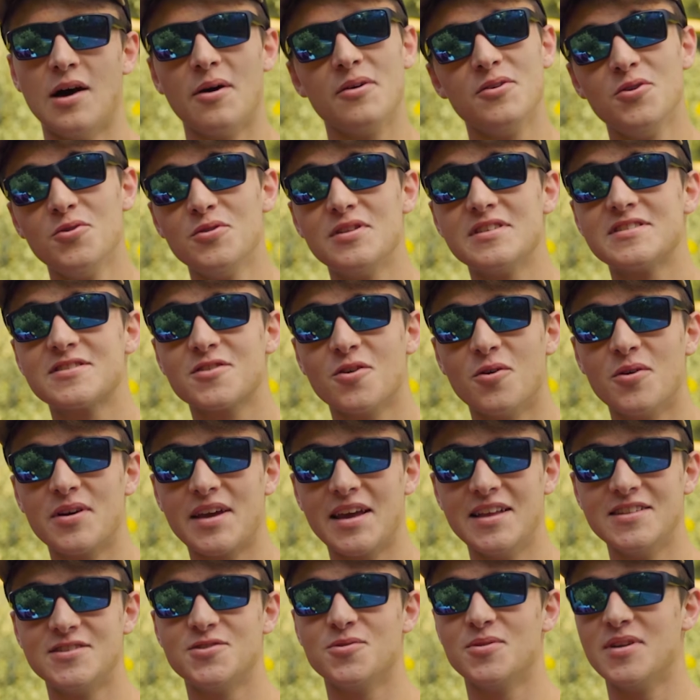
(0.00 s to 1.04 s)
Now, I knew this going
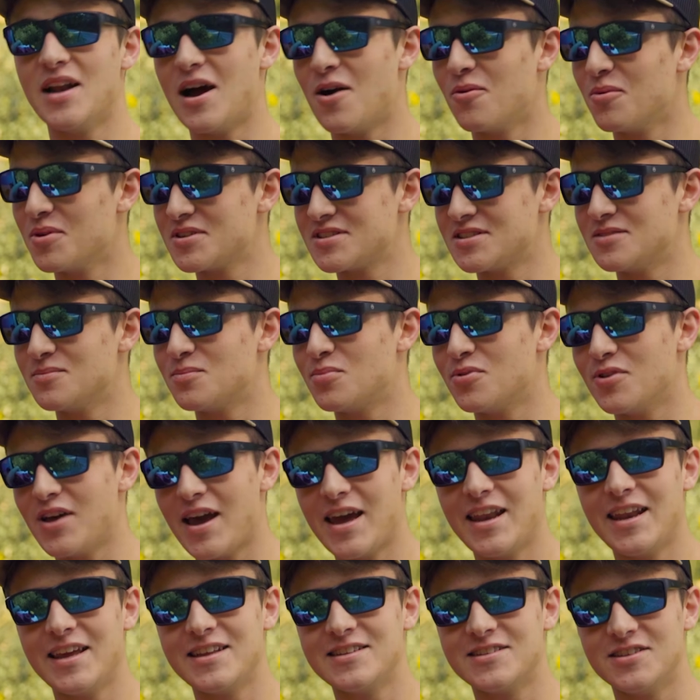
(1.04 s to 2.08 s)
into it. I wasn't
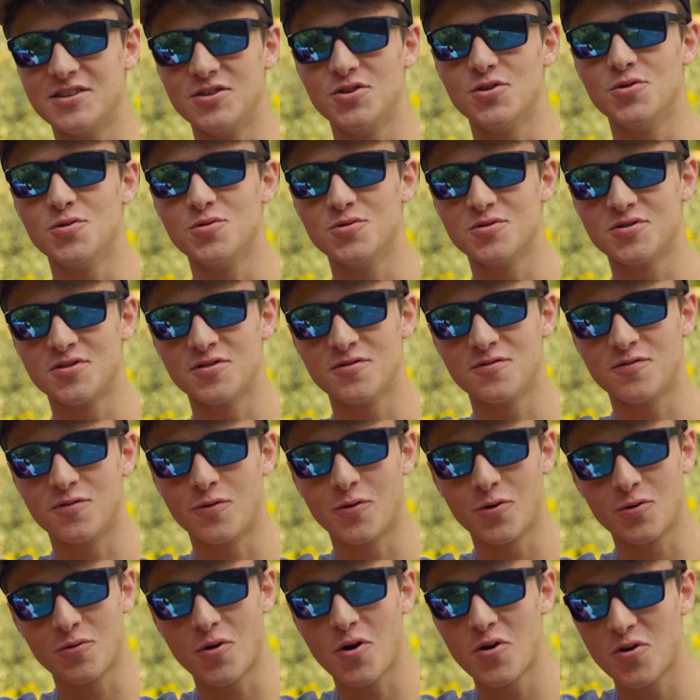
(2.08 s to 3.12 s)
planning to use
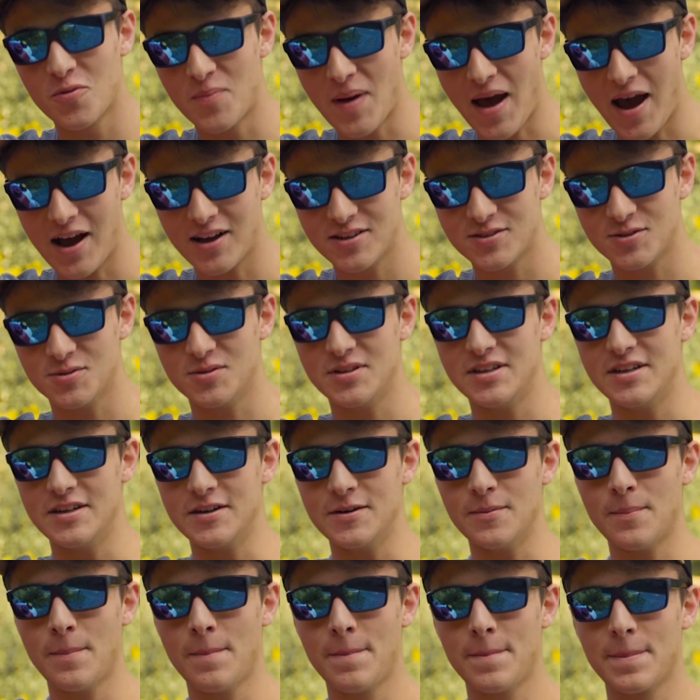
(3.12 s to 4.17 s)
four Rotopax on
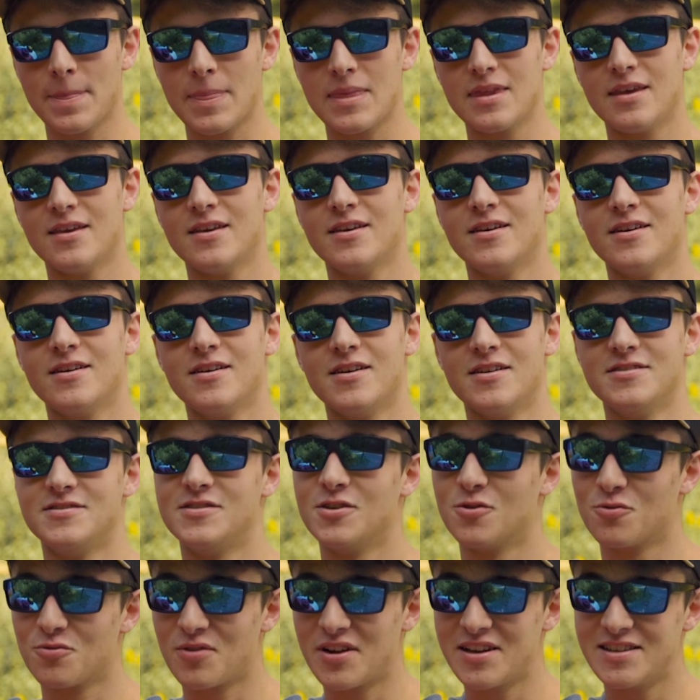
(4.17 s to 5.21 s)
here
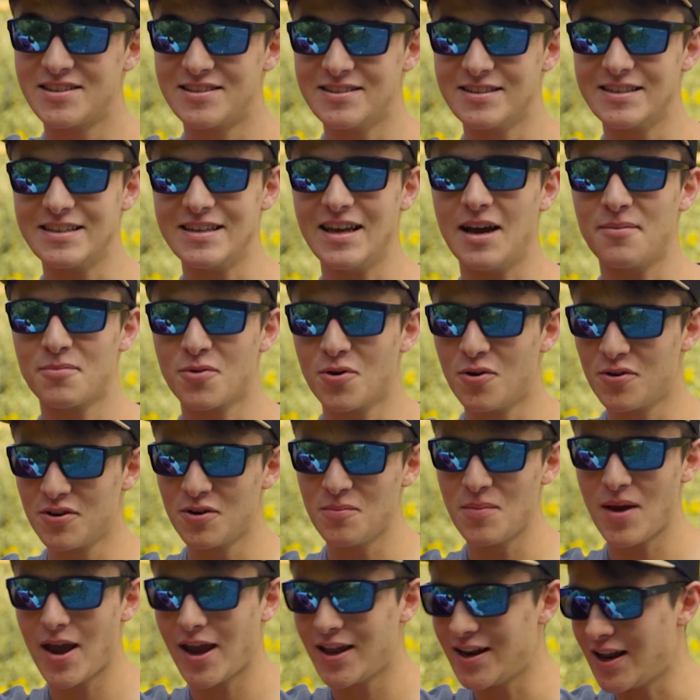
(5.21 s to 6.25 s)
until recently. I'm going
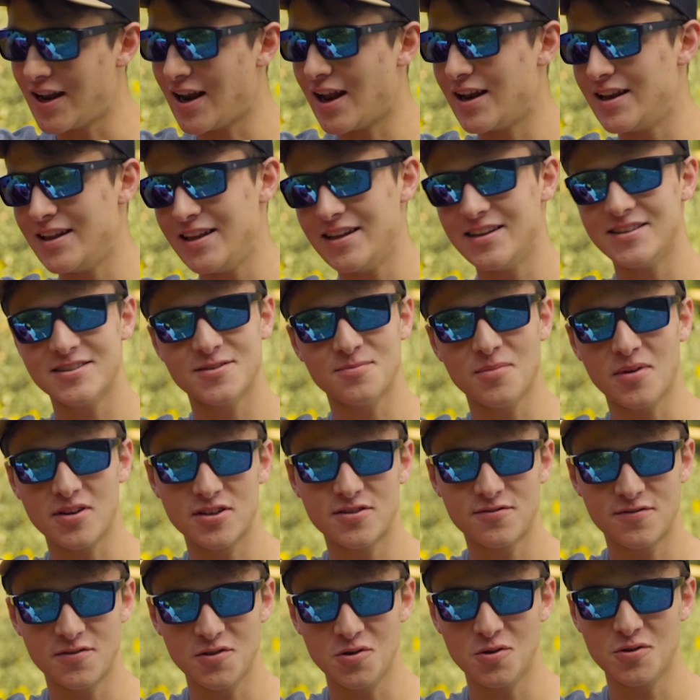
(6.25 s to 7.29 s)
to Maine and I need as
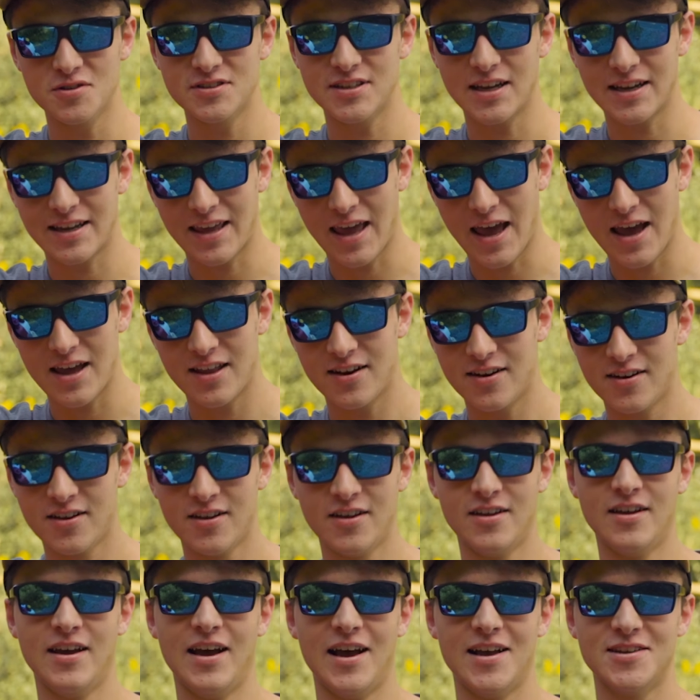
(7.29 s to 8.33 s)
much fuel as I can
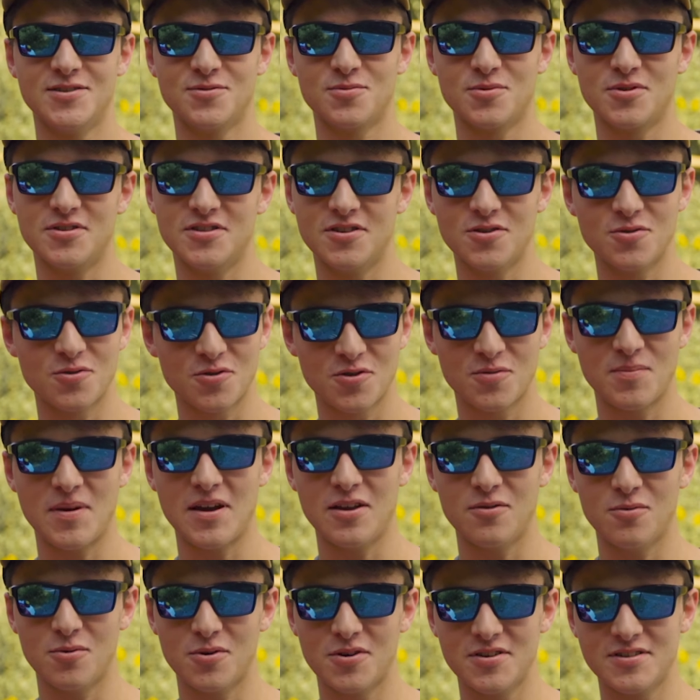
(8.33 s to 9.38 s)
as we're in the North
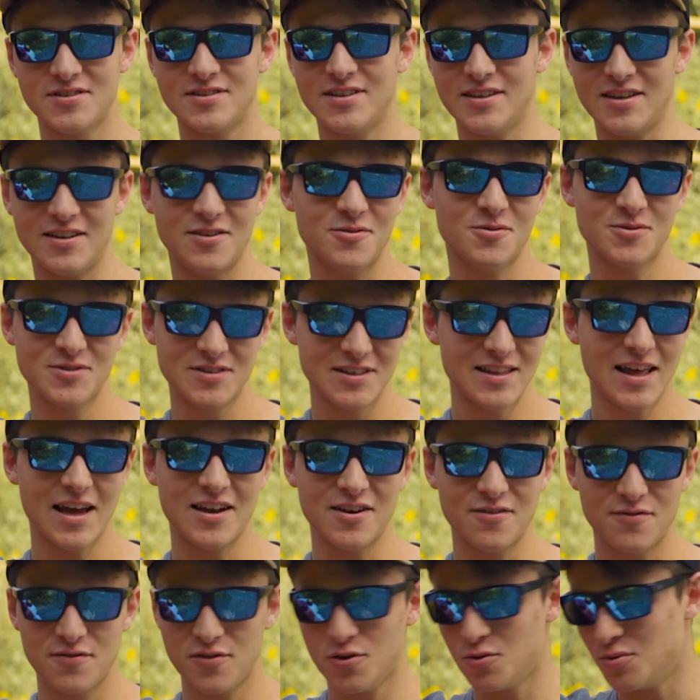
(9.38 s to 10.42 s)
Maine woods, and you'll see that
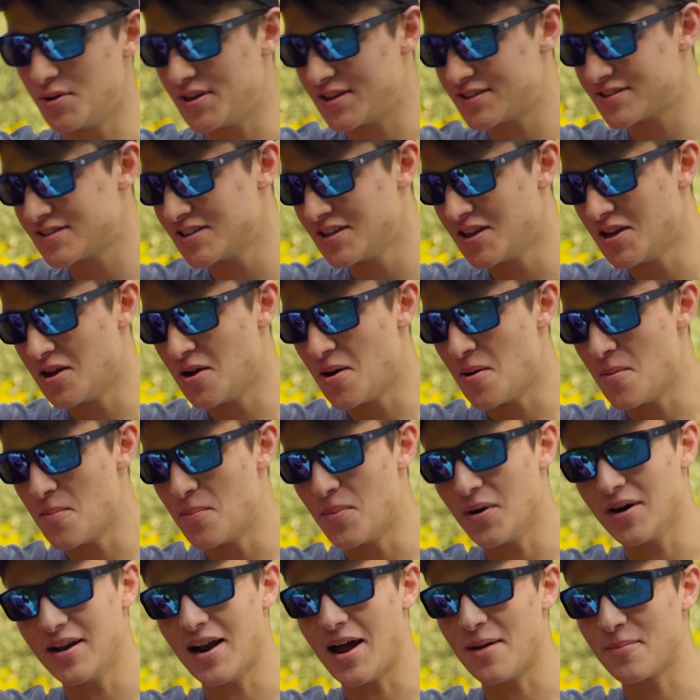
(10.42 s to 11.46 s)
in a few weeks.
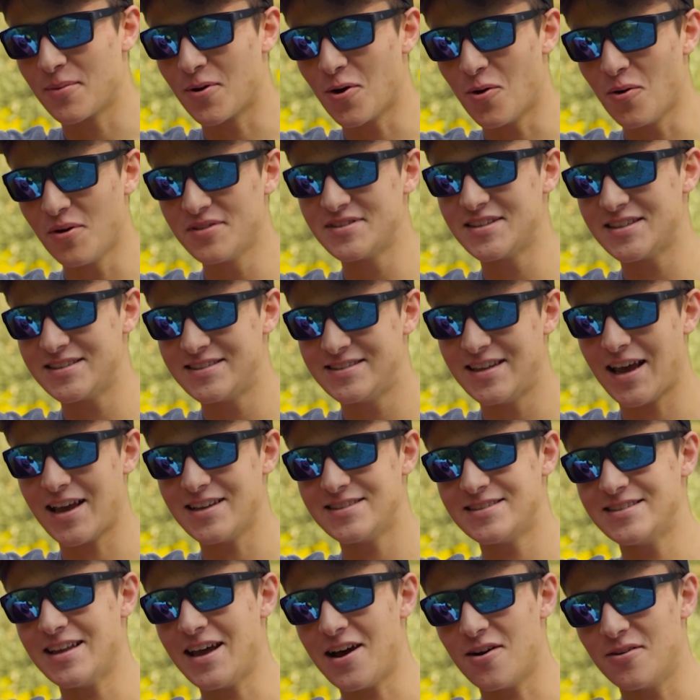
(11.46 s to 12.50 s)
but I'm going to
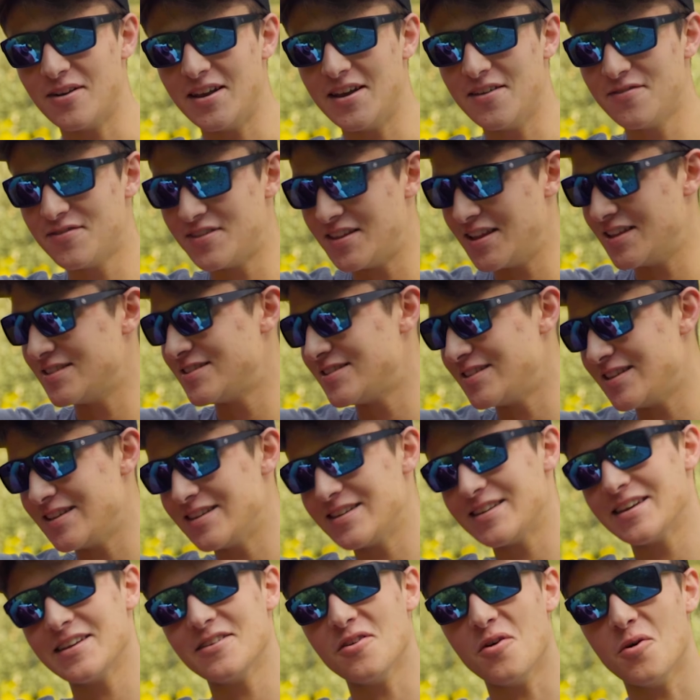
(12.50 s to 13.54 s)
test out if this
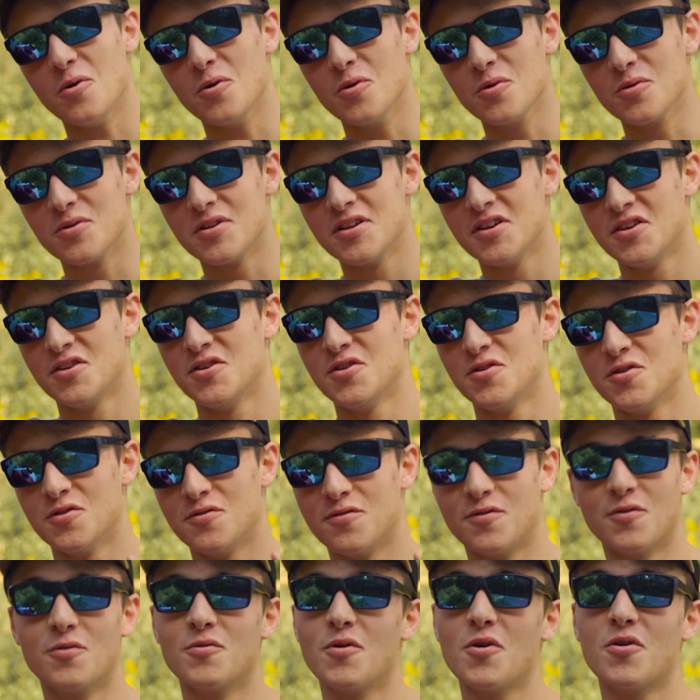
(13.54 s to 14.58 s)
thing can hold
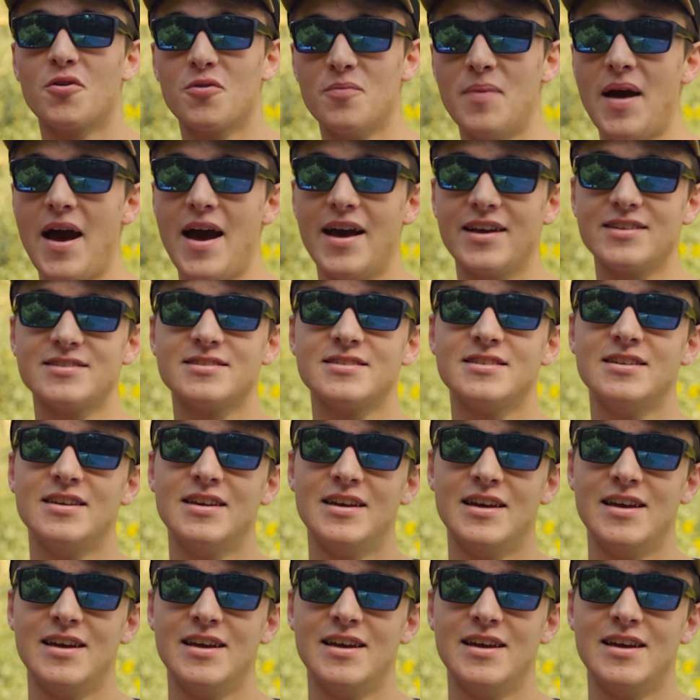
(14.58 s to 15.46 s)
four Rotopax.